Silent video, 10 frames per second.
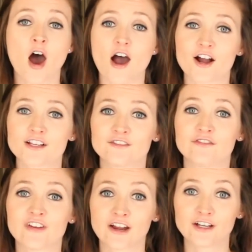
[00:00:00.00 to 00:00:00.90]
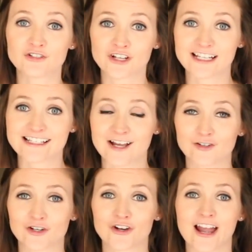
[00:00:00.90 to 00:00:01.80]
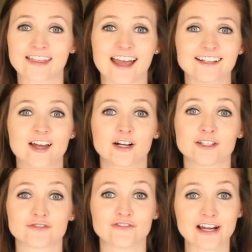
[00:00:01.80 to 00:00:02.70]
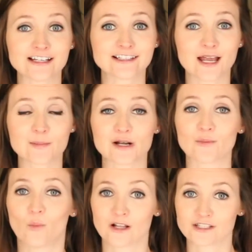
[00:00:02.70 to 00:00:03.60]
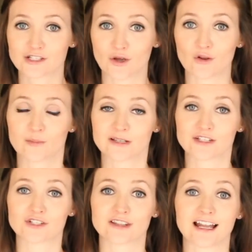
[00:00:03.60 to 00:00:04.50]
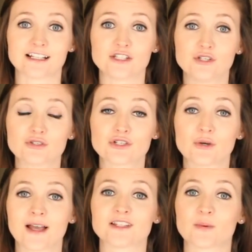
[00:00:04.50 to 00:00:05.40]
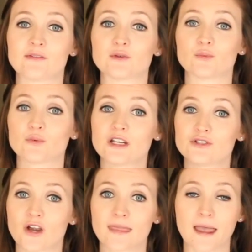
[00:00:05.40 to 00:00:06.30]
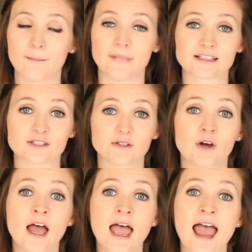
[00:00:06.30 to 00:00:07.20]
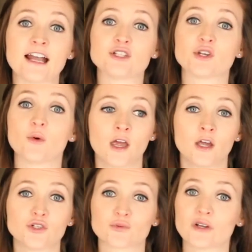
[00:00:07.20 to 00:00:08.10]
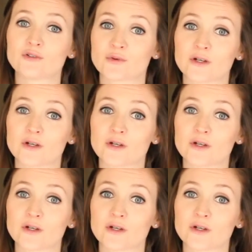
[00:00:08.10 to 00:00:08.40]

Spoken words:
R is a very tricky sound to correct. That tongue is very stubborn and wants to go to the position that it's used to, and so we have to retrain that muscle. And so drill.